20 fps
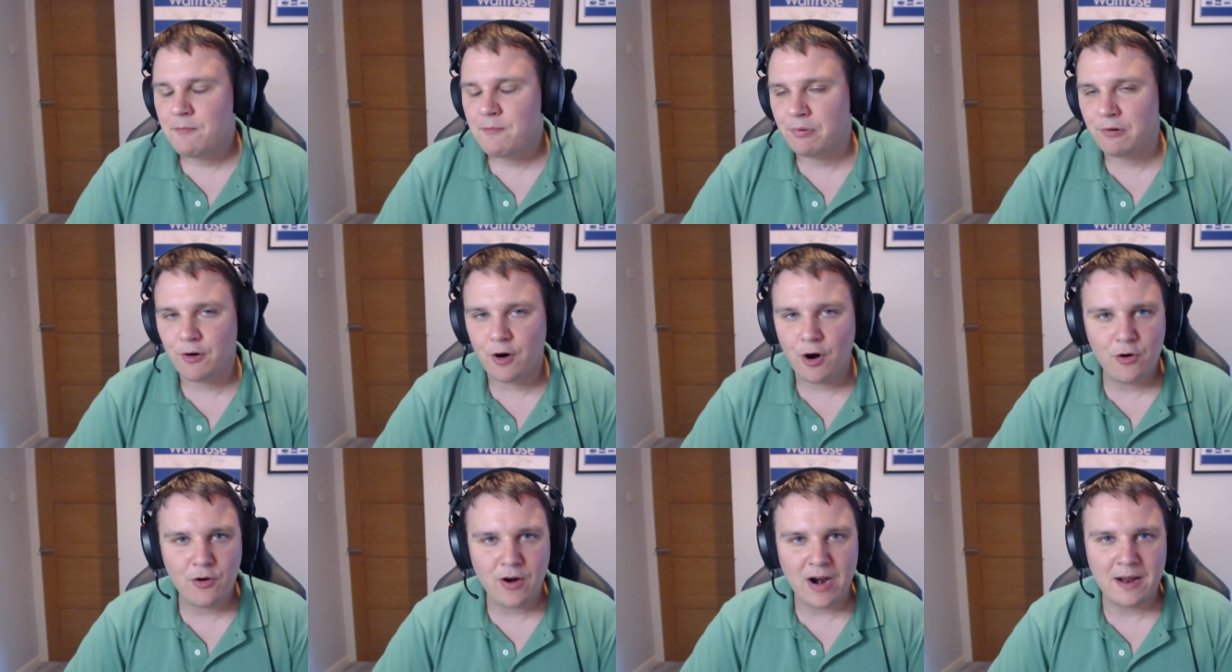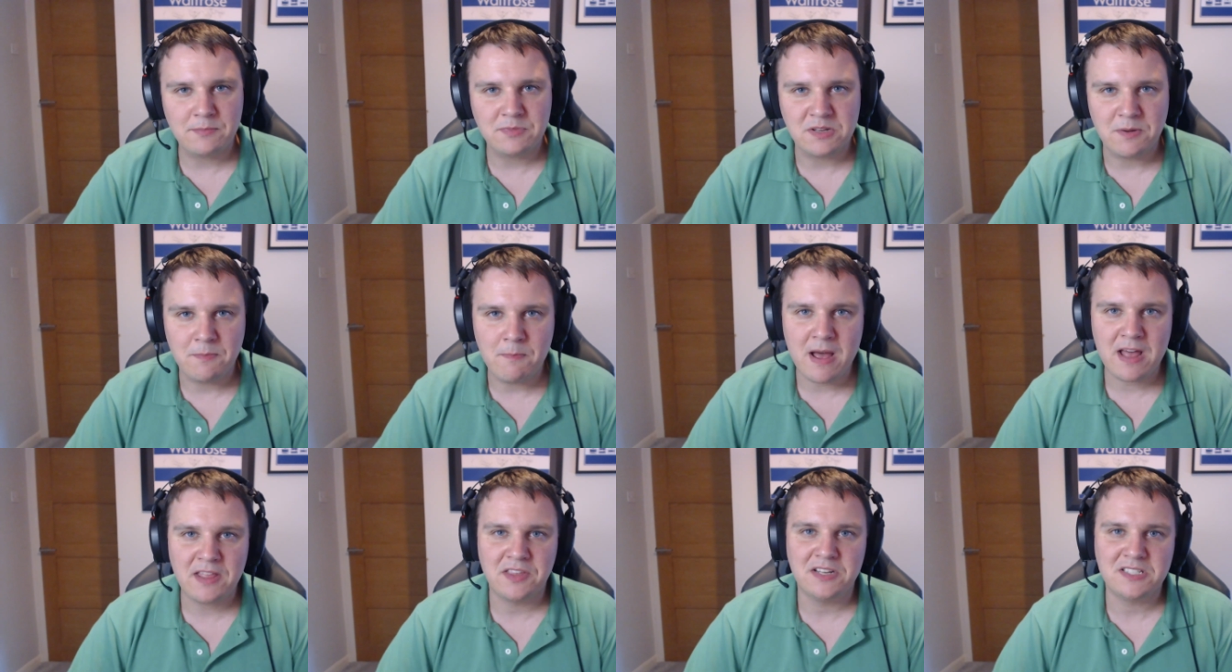programs and
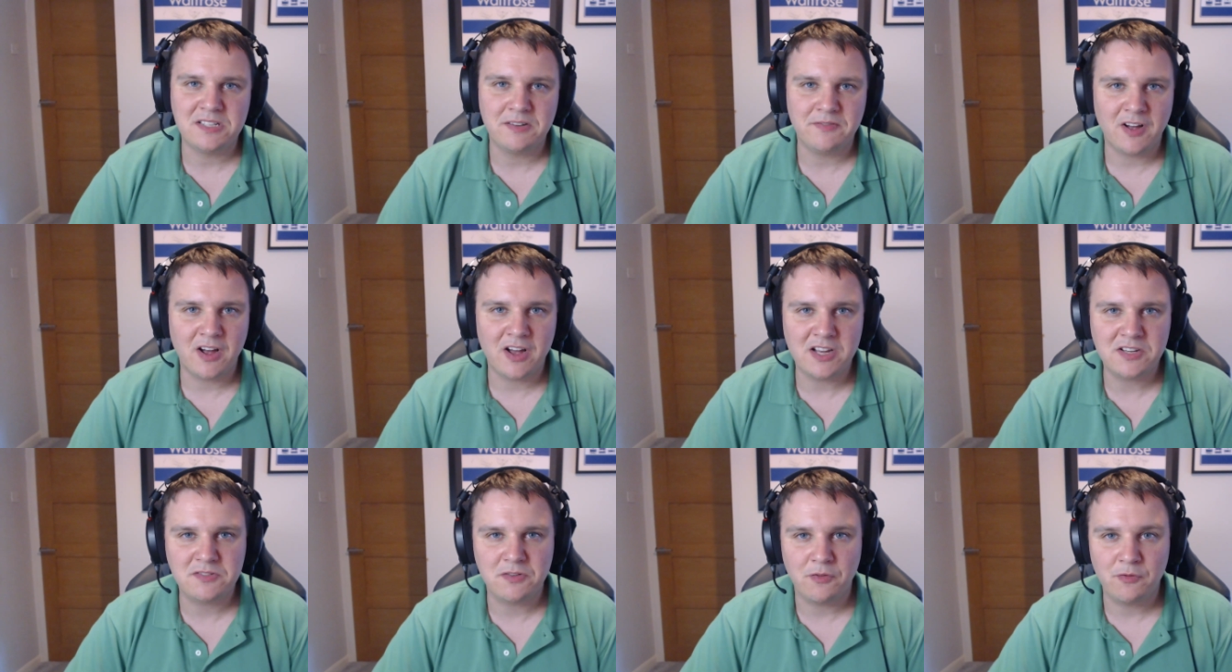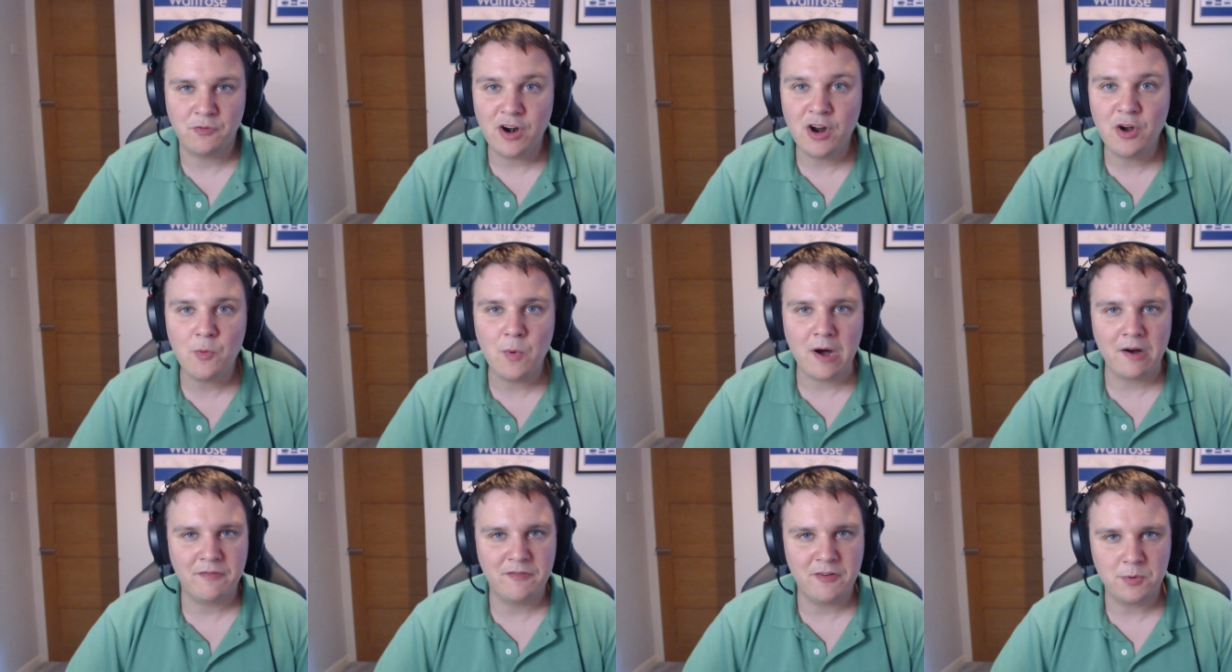methods devised for real
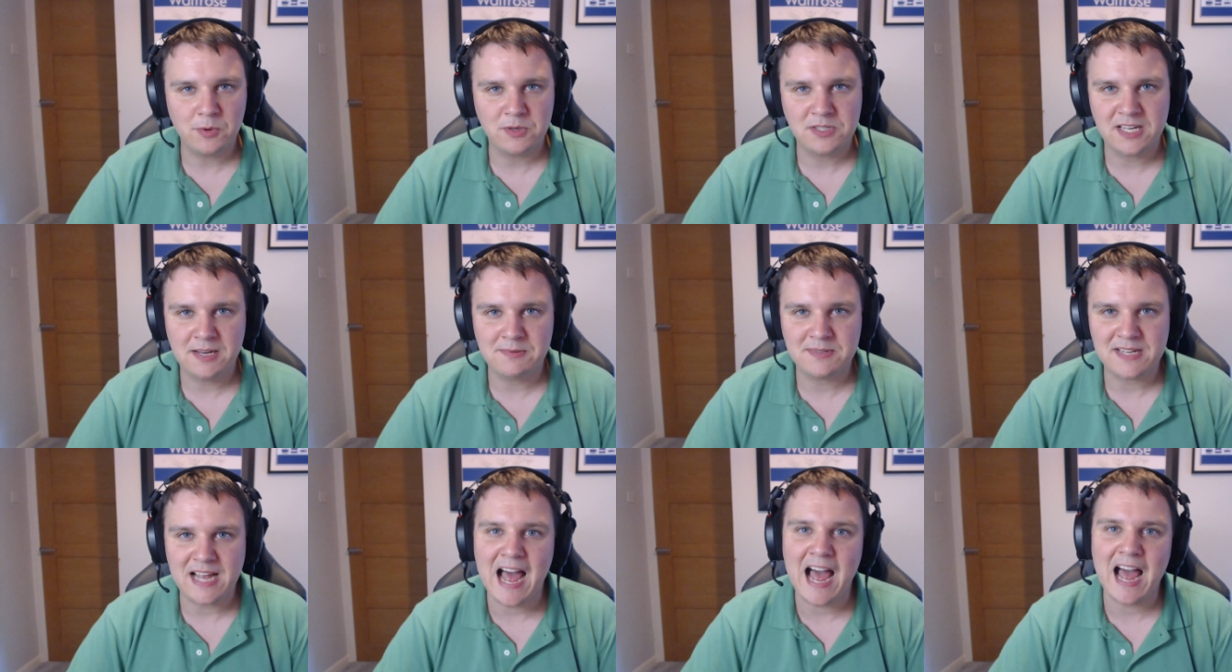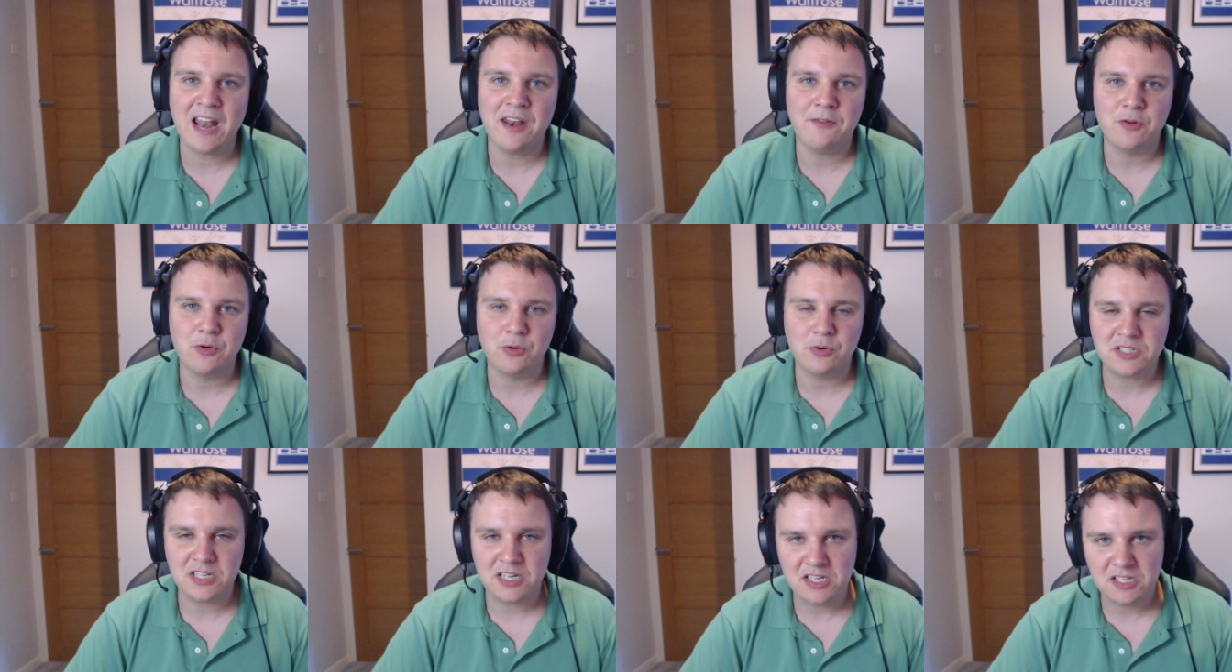world football teams and of
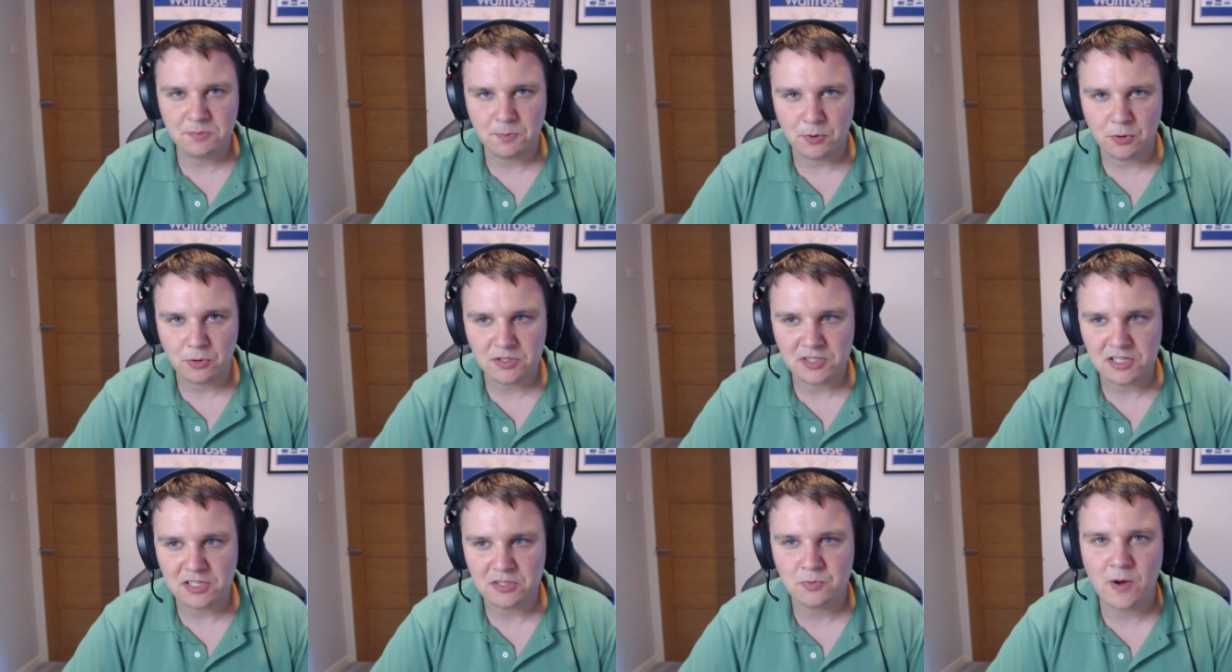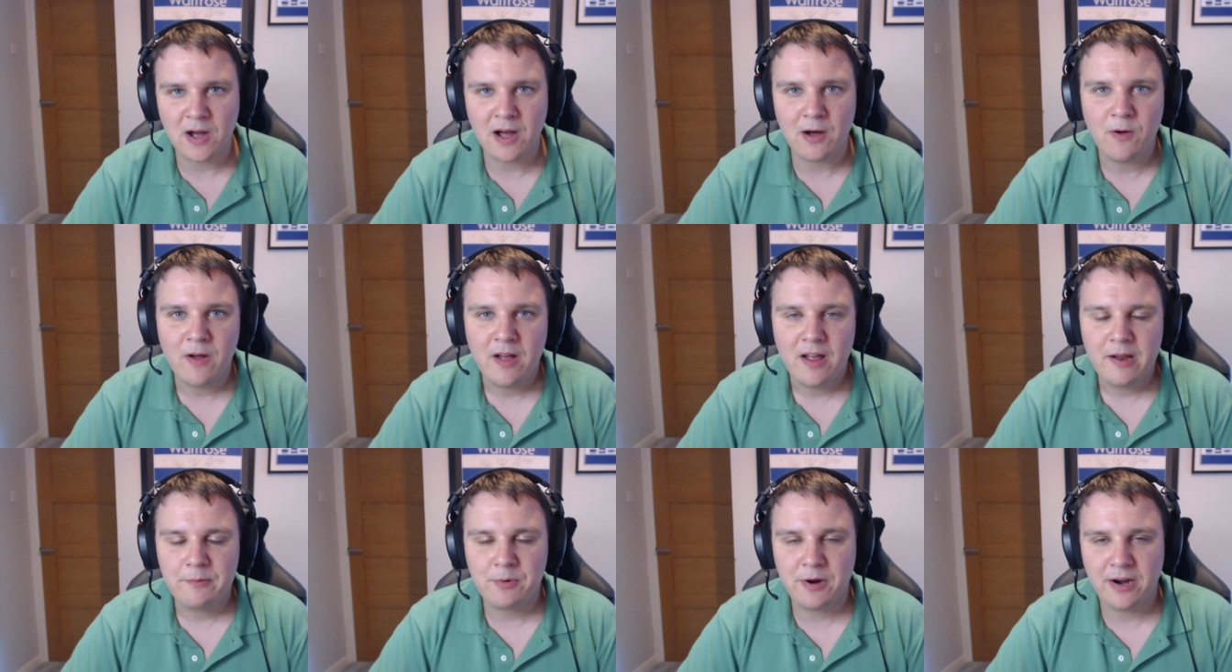course esports as well,
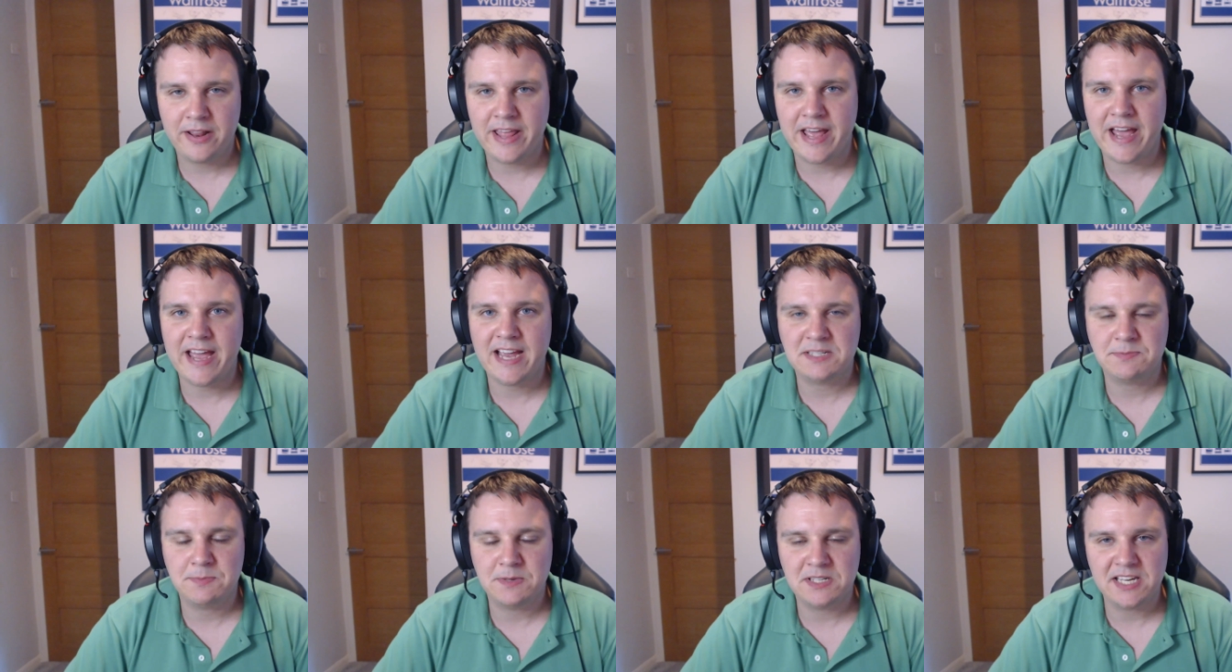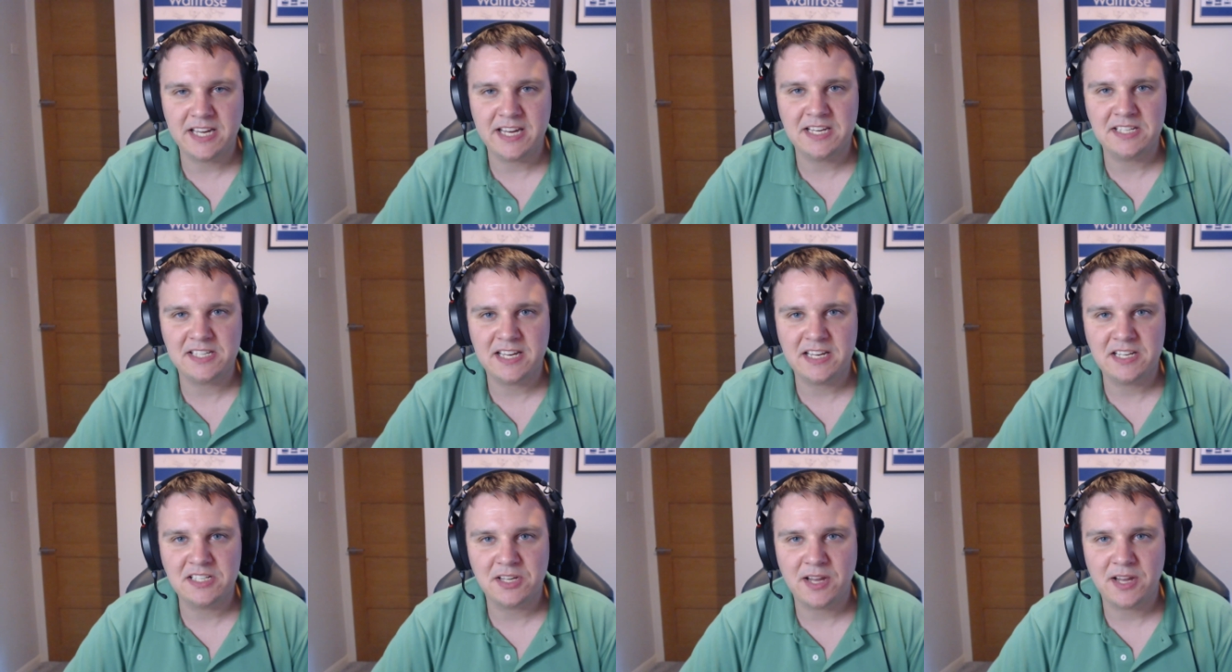bringing that expertise in.